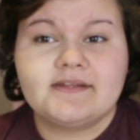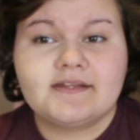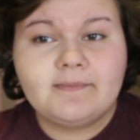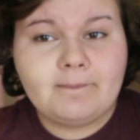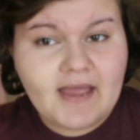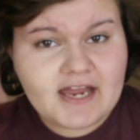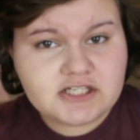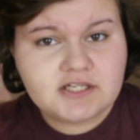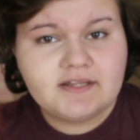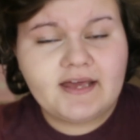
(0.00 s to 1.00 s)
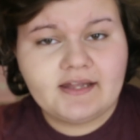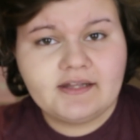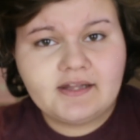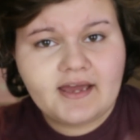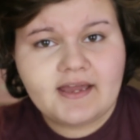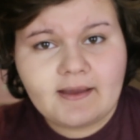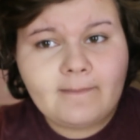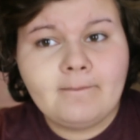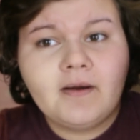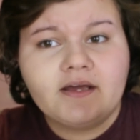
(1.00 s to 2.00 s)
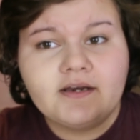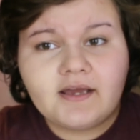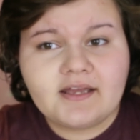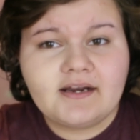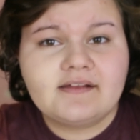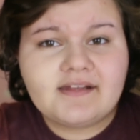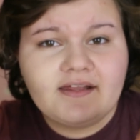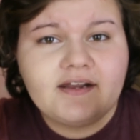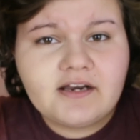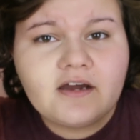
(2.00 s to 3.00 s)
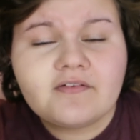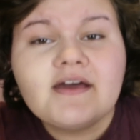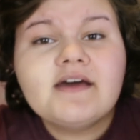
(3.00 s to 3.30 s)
smash that like button. I cannot say that enough.